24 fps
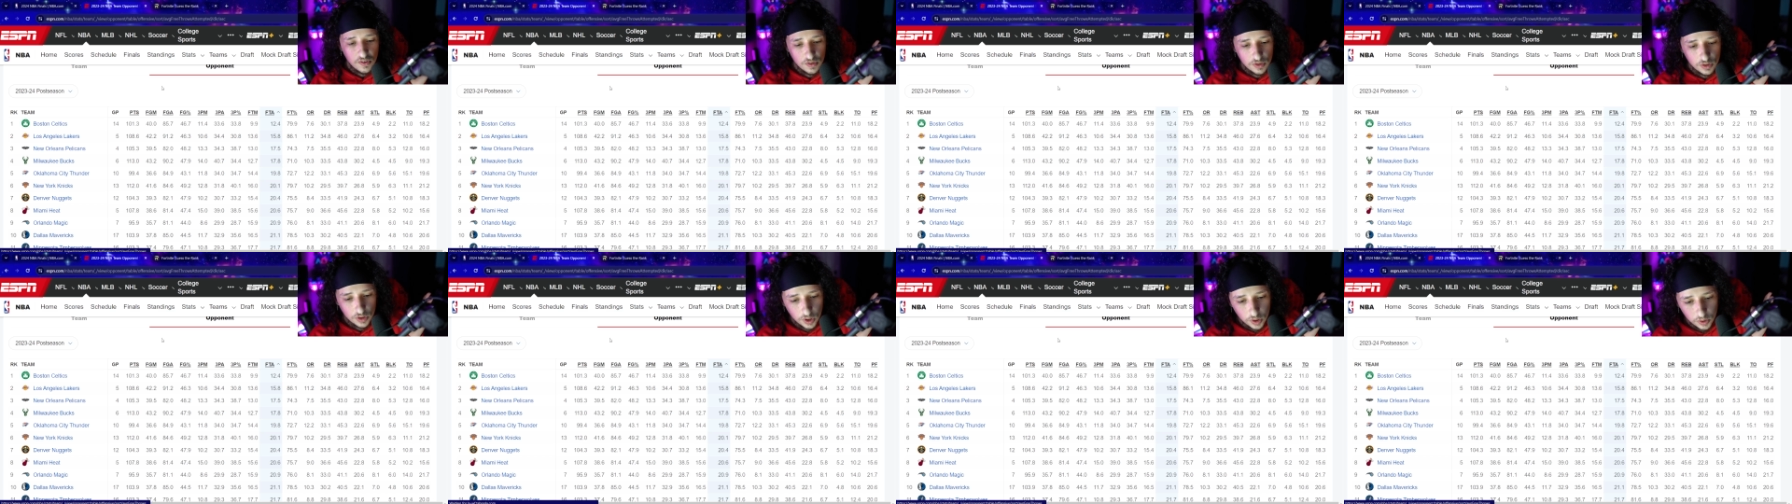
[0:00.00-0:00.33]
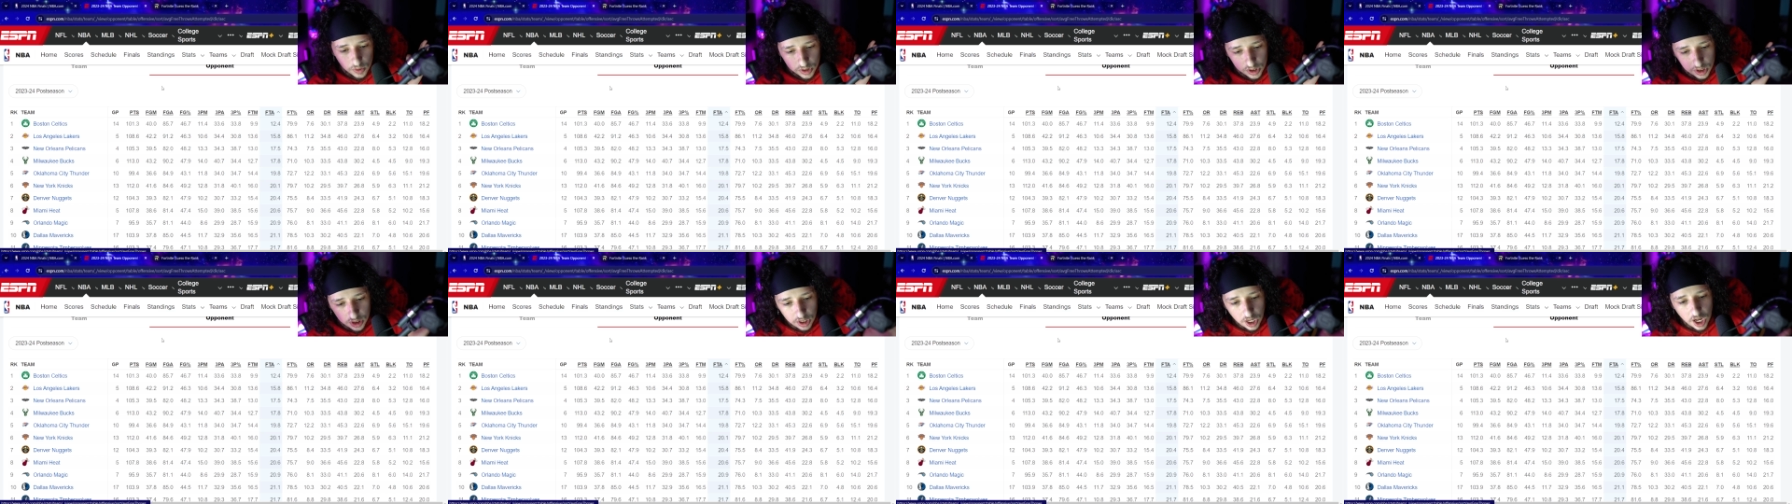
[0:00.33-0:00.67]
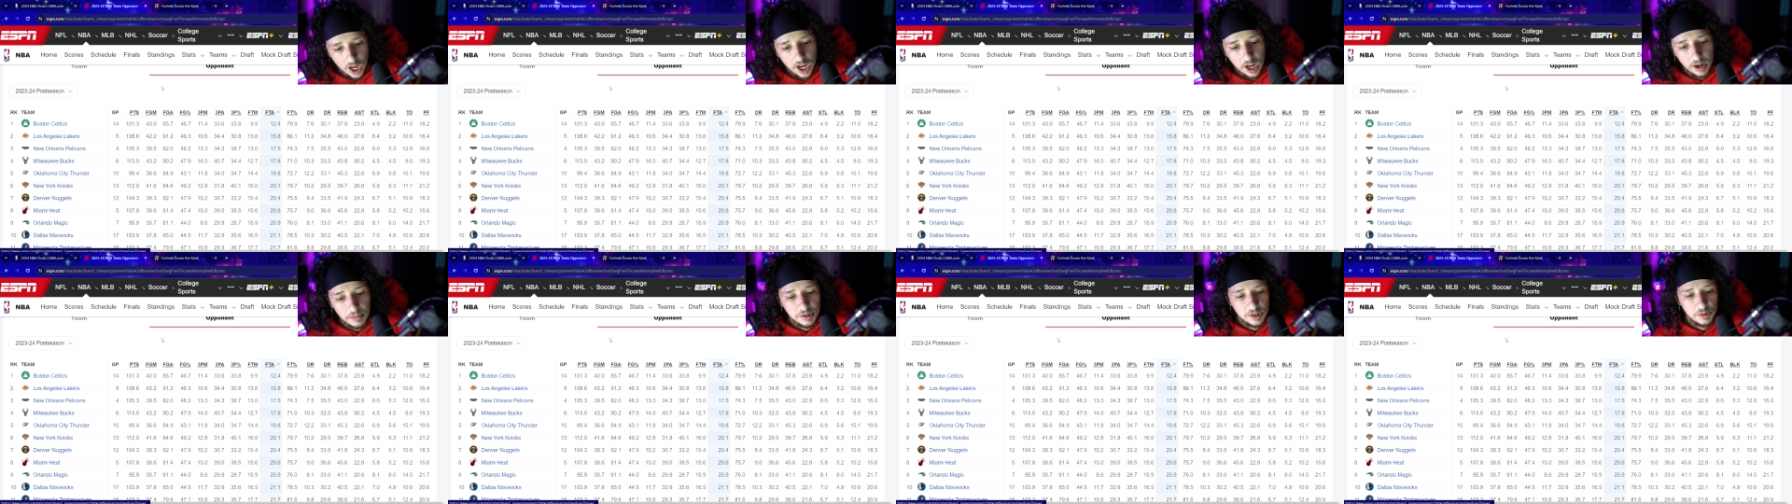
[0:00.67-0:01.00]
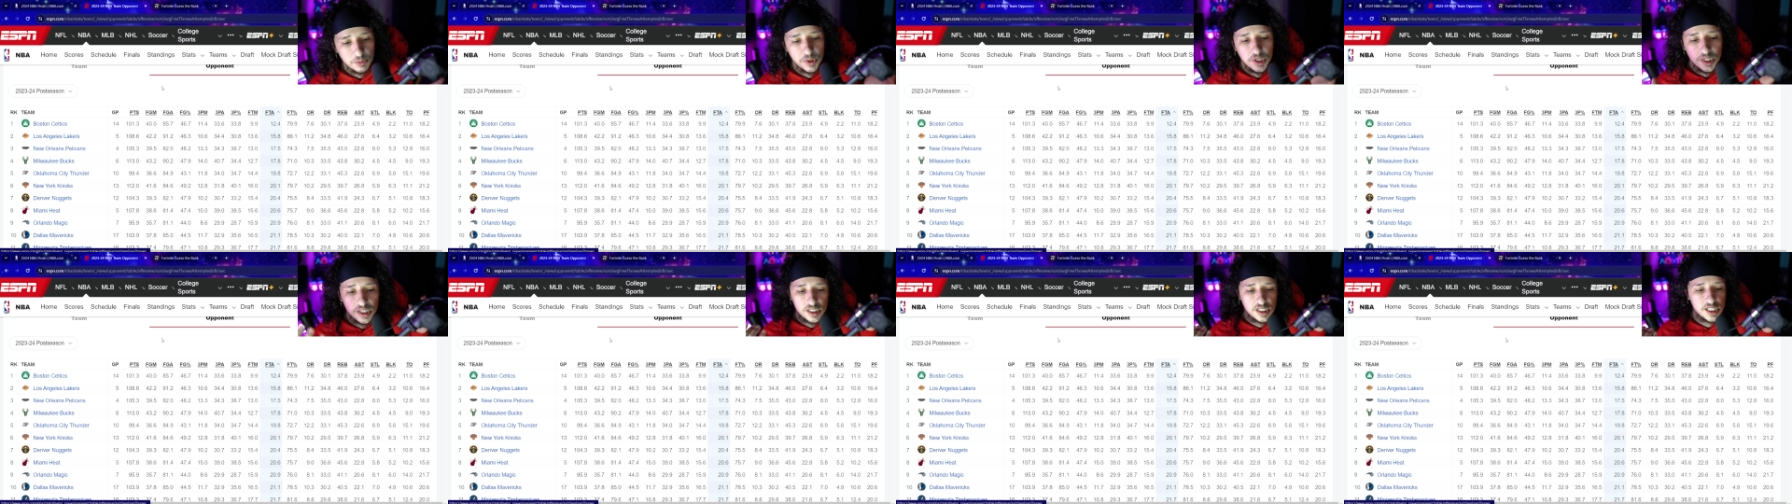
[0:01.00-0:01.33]
those lobs,
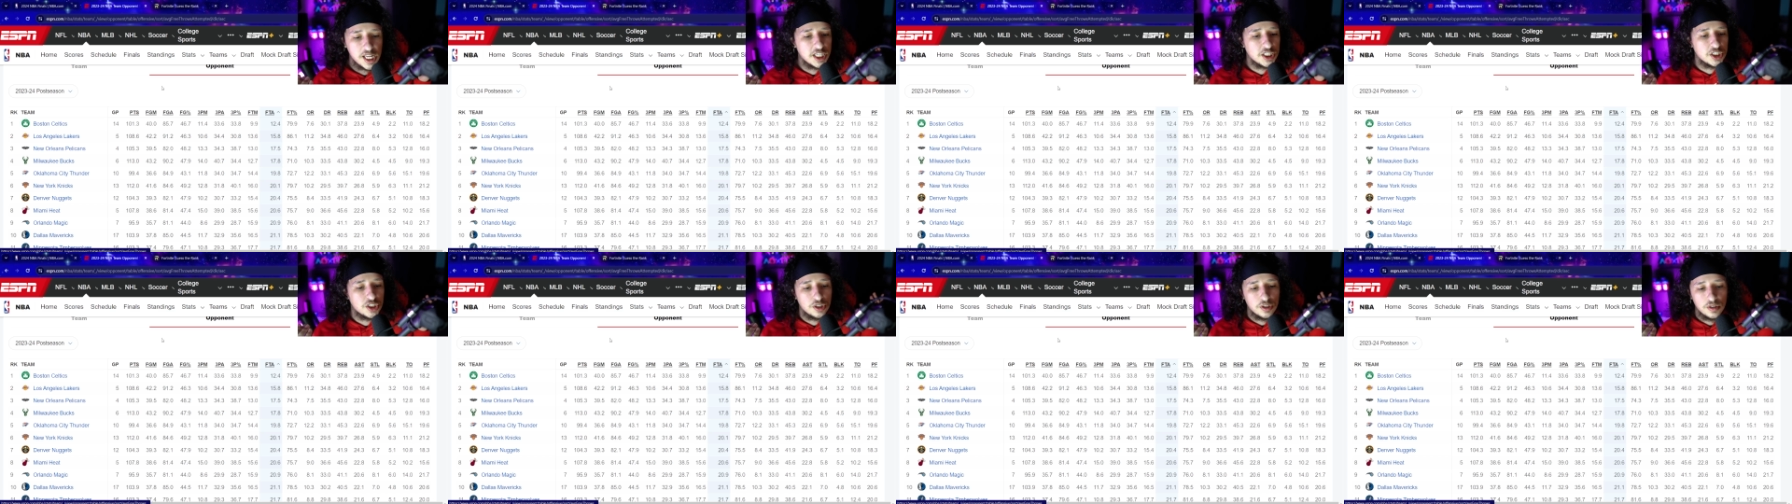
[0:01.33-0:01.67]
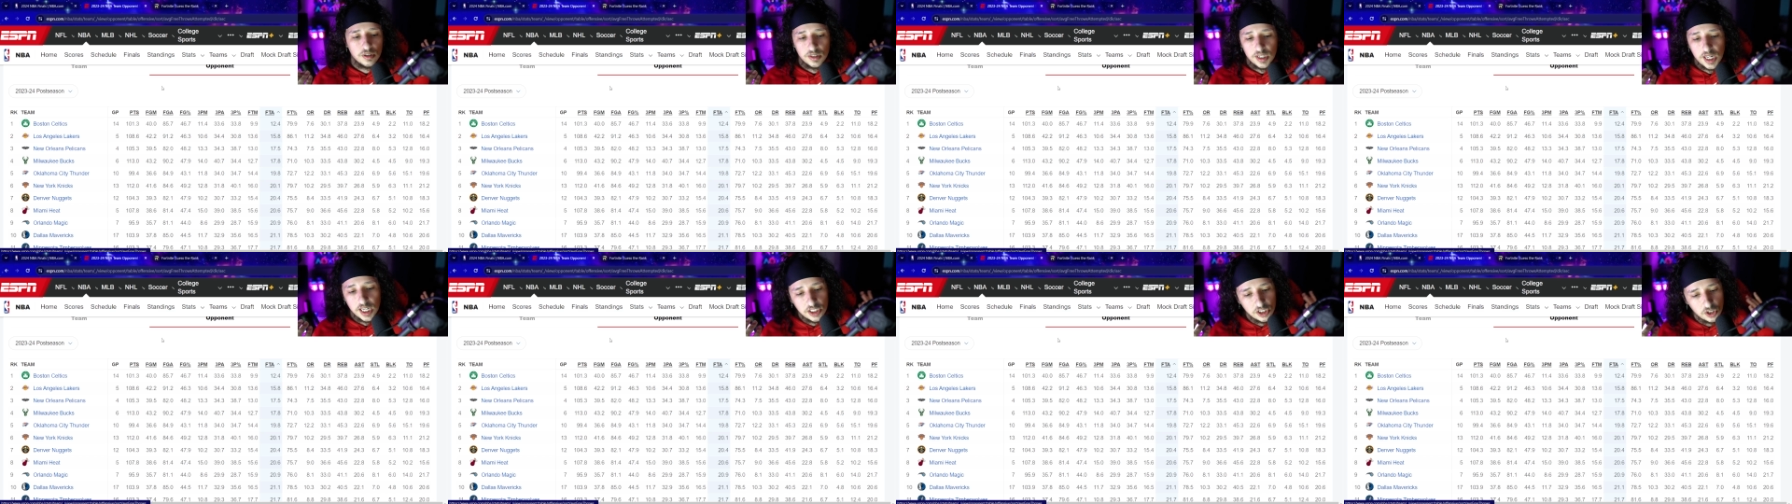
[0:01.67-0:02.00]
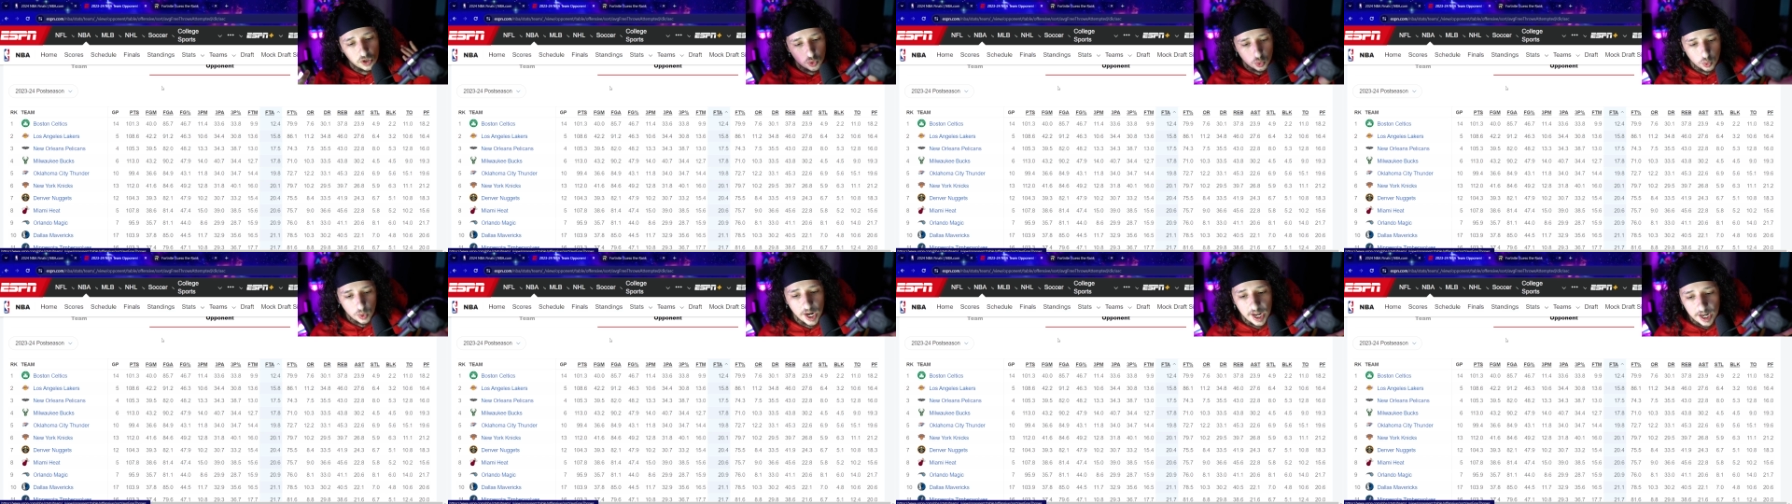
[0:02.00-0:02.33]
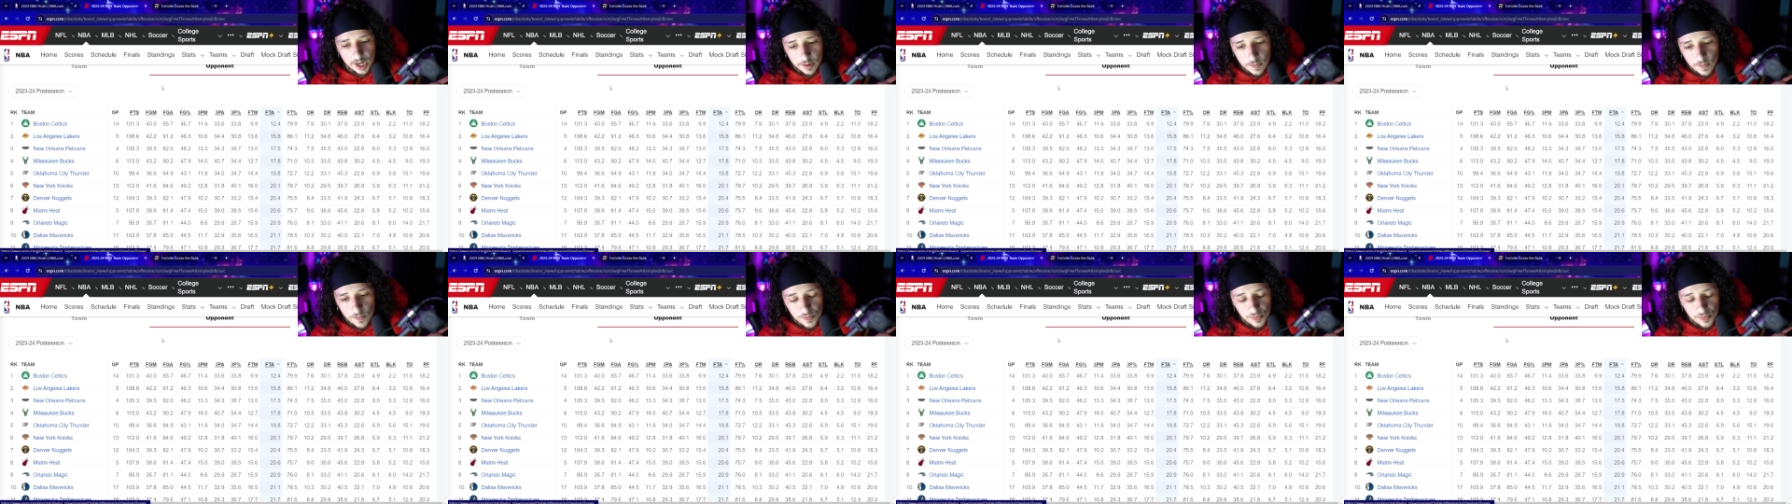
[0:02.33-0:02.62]
because that's a threat.